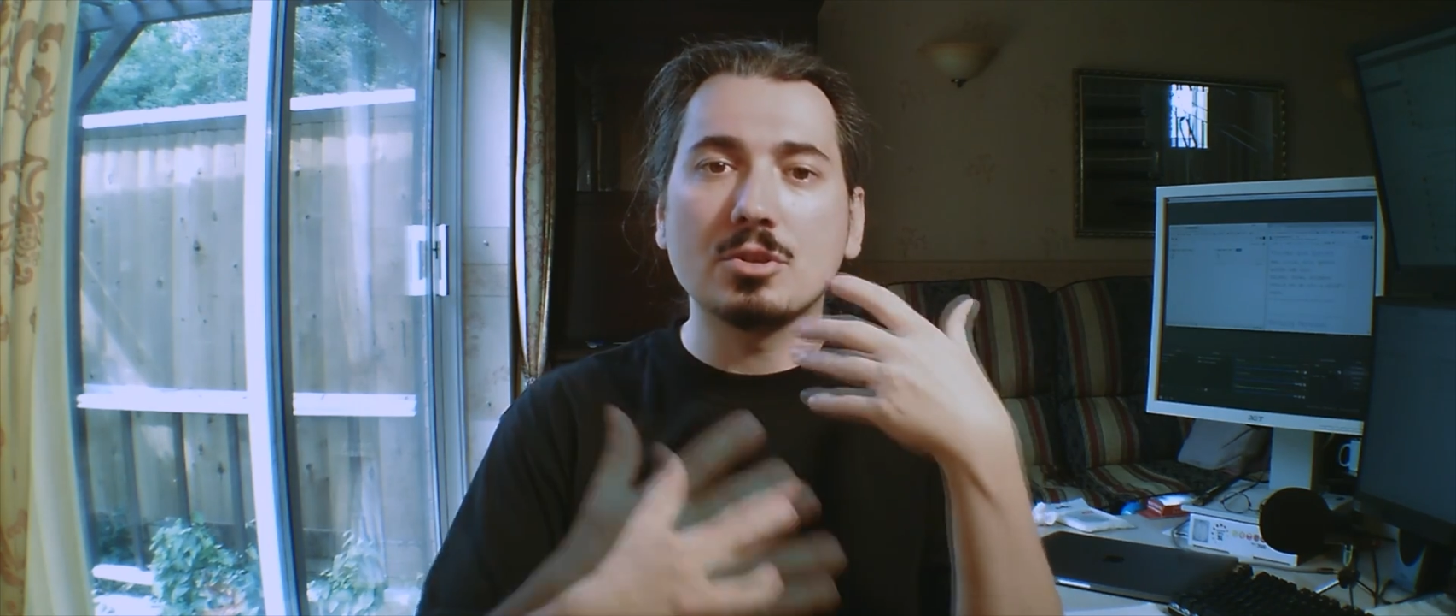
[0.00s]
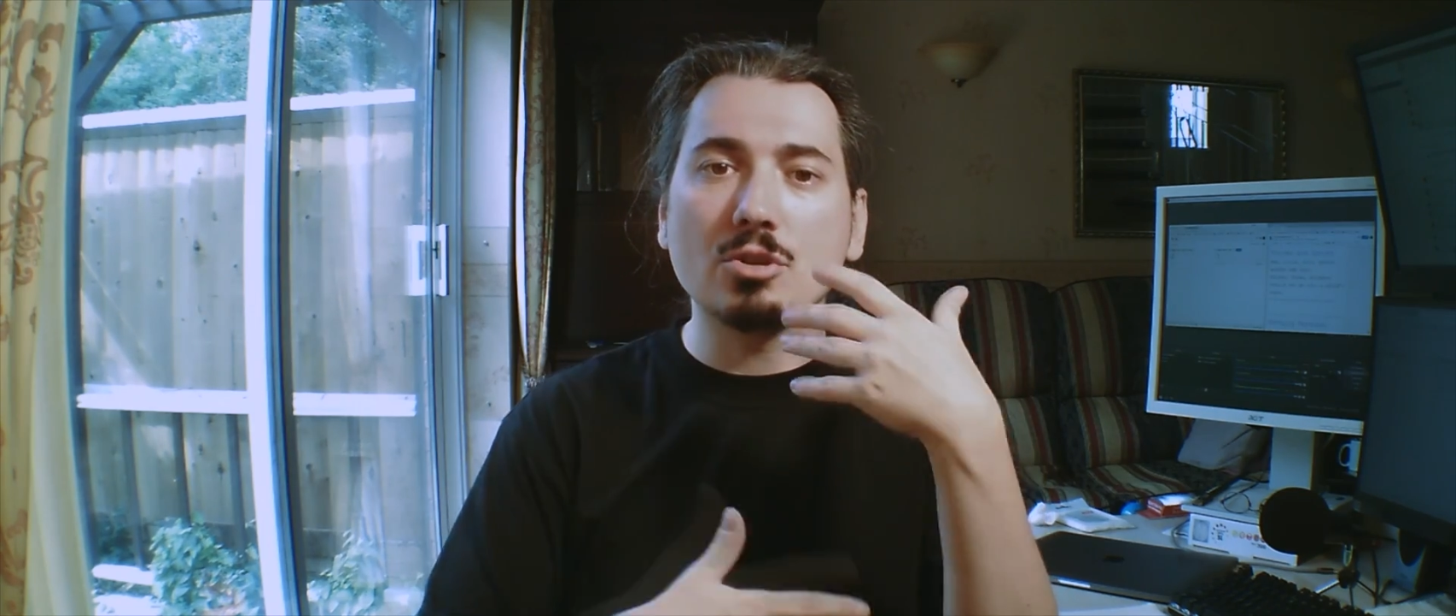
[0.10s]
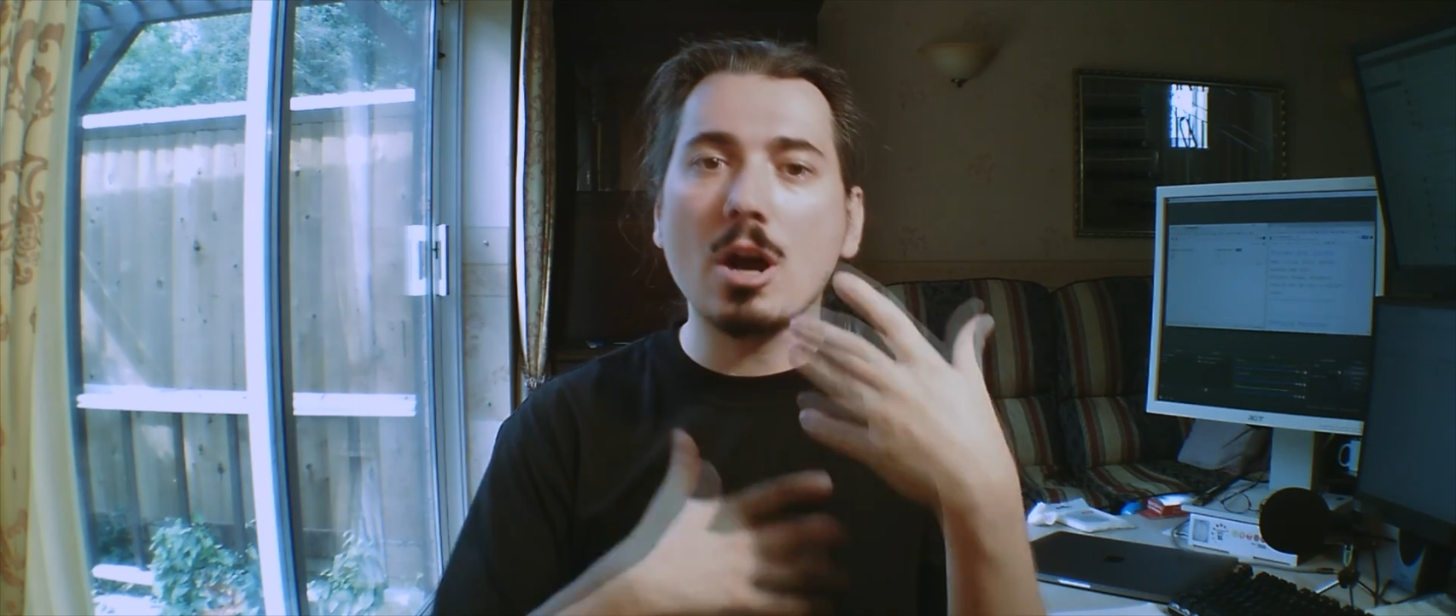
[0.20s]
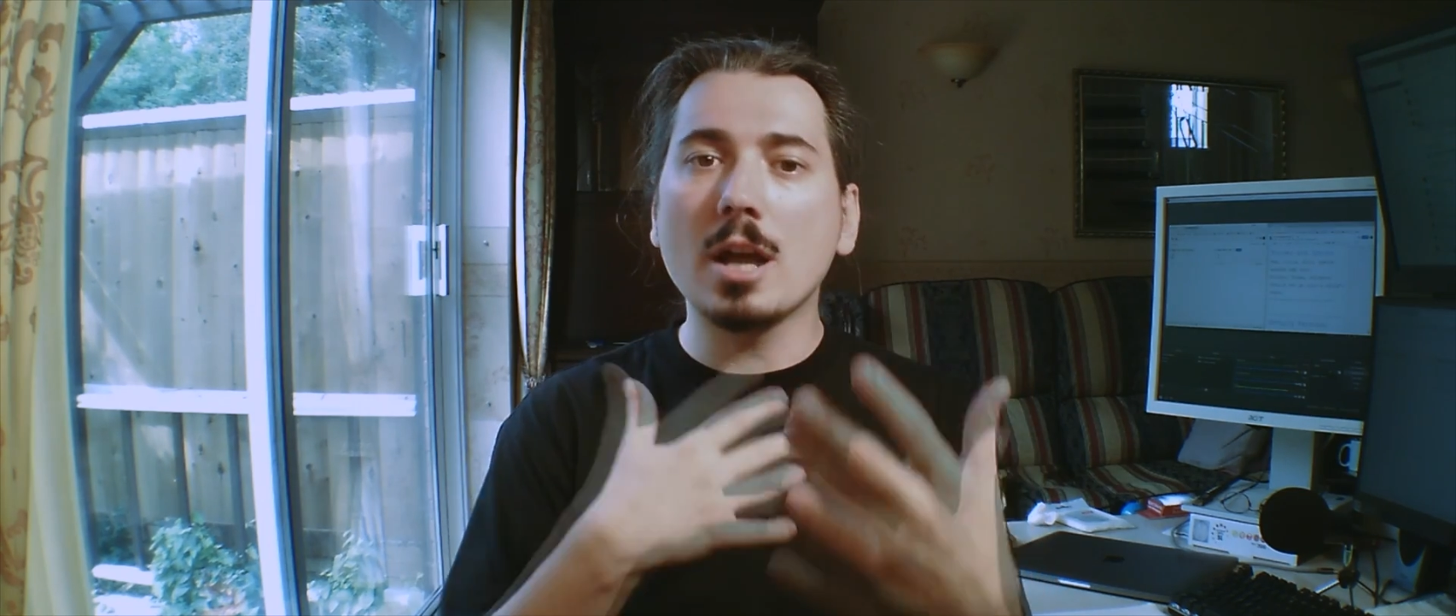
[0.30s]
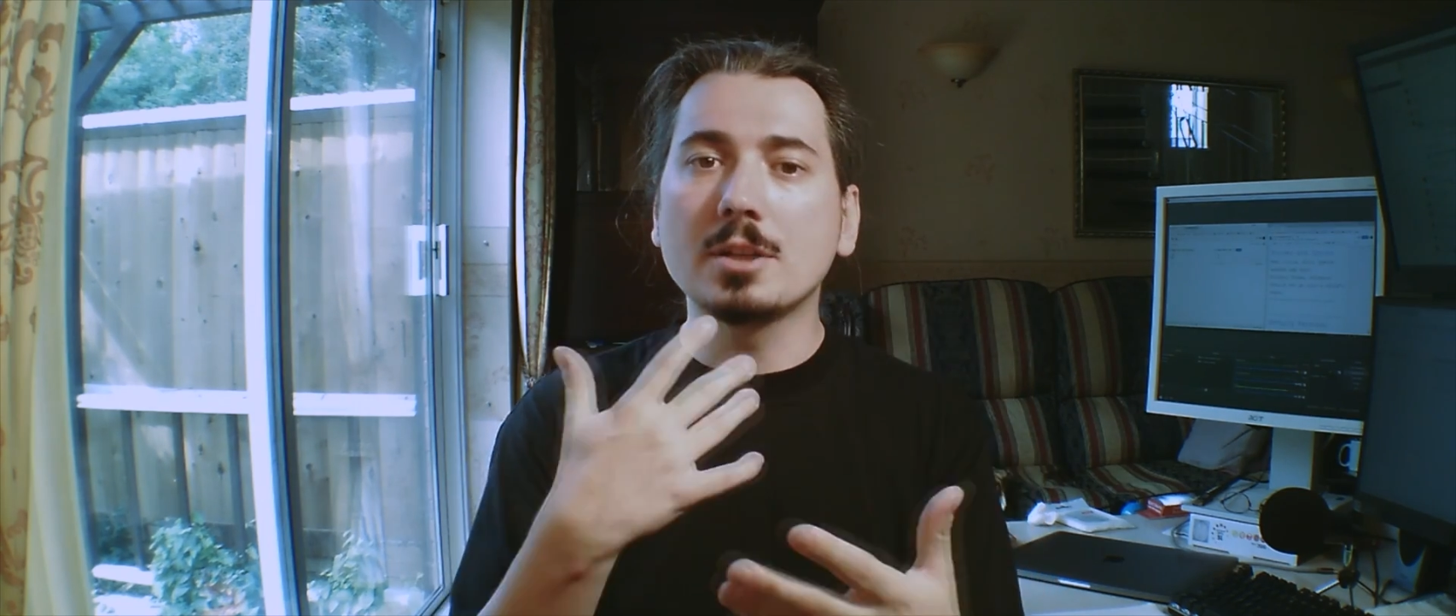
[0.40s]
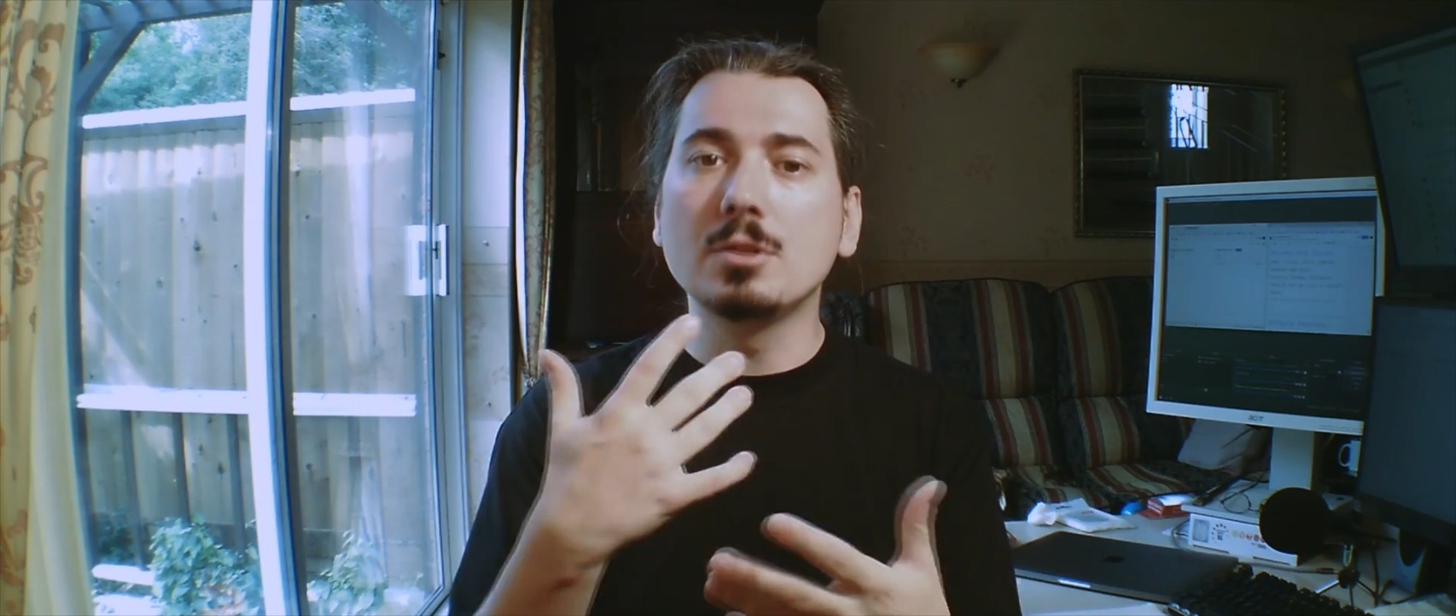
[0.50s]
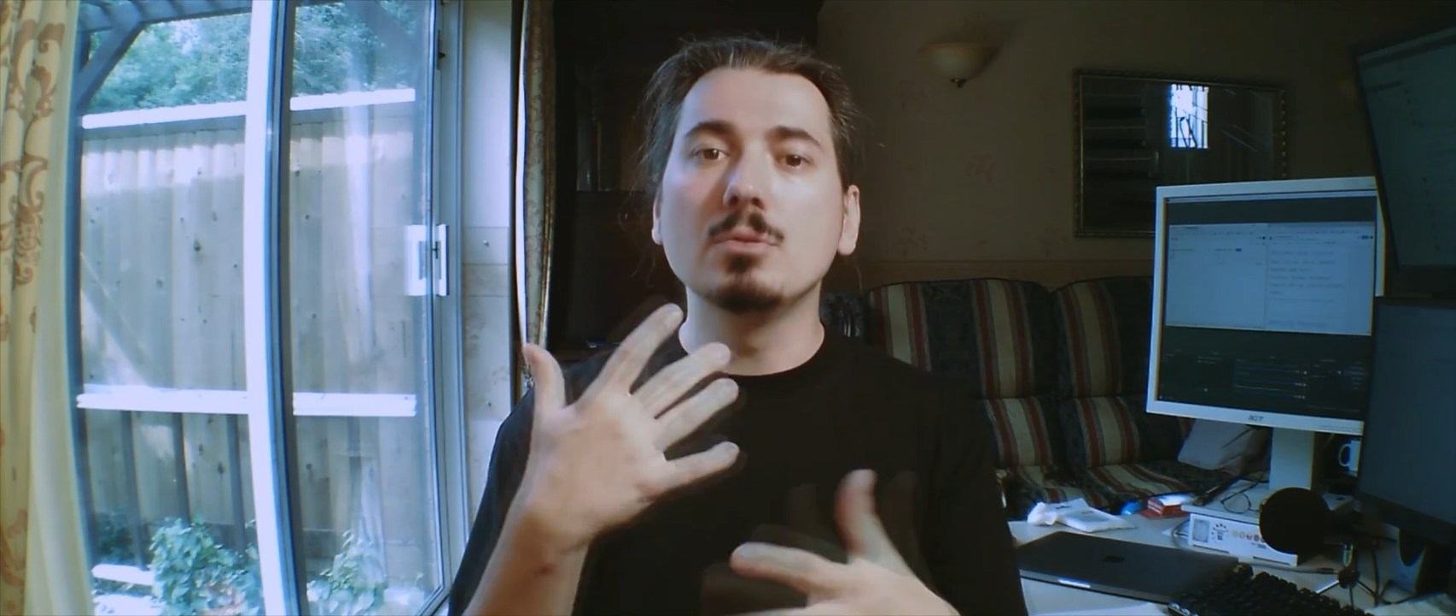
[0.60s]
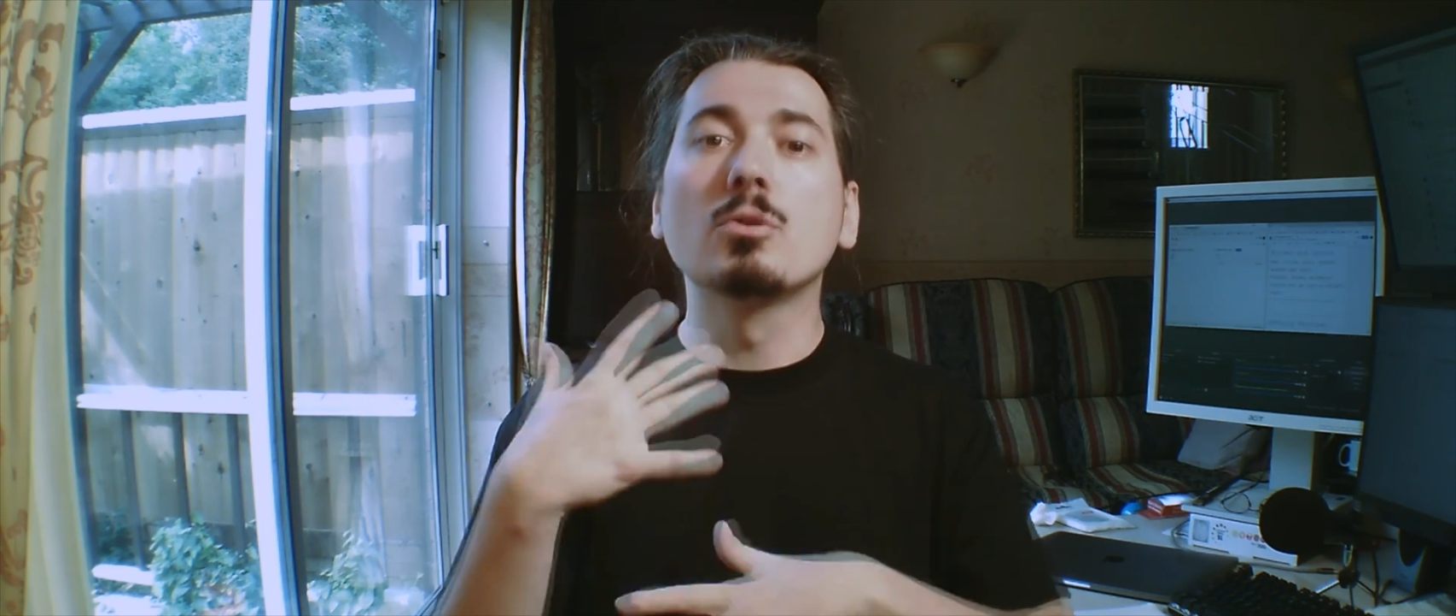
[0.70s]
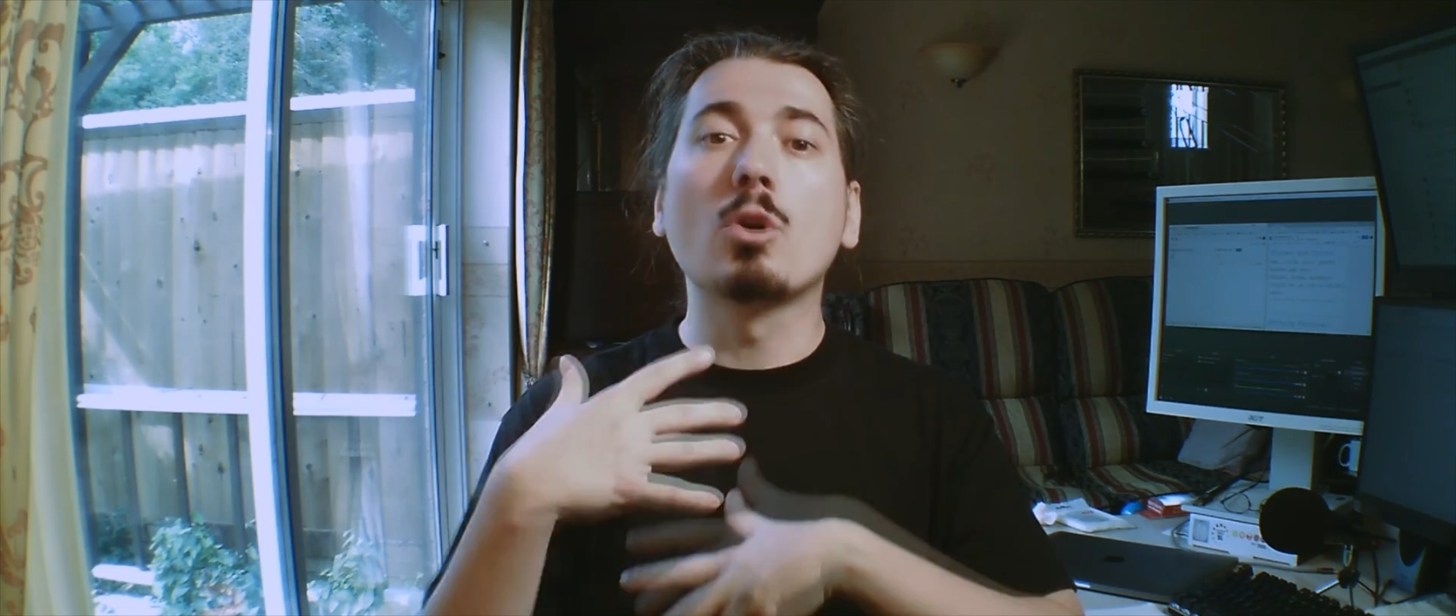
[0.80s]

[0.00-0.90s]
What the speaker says: try to